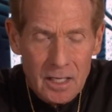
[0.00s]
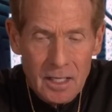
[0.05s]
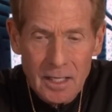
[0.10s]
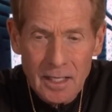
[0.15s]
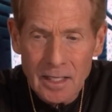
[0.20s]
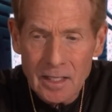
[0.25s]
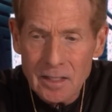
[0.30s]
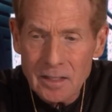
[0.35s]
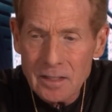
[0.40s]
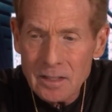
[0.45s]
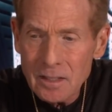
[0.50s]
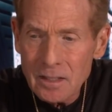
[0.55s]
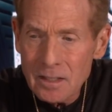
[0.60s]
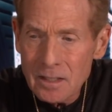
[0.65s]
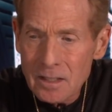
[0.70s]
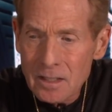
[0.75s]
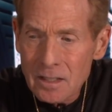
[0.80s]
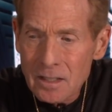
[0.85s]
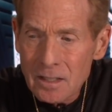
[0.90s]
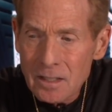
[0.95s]
And
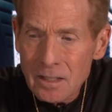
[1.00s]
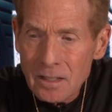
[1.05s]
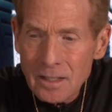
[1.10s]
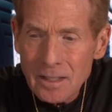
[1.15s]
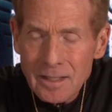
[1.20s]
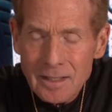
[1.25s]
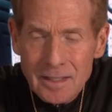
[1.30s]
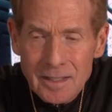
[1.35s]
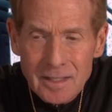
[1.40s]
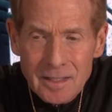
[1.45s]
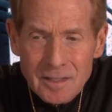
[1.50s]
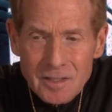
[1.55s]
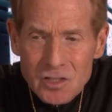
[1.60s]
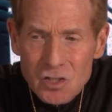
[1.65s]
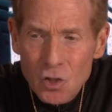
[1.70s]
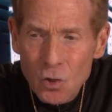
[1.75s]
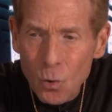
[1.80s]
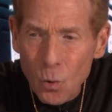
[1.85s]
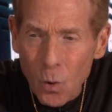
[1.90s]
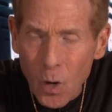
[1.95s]
it gets
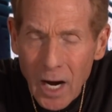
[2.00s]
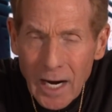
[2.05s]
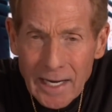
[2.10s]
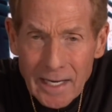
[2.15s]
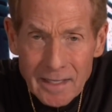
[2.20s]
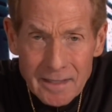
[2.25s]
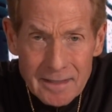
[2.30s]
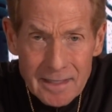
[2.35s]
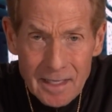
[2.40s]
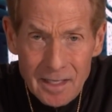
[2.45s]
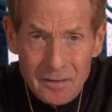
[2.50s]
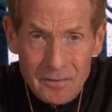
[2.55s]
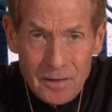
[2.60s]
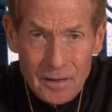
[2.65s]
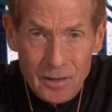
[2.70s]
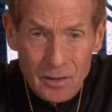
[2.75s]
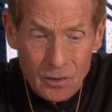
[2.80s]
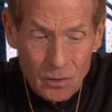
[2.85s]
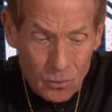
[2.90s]
quiet down there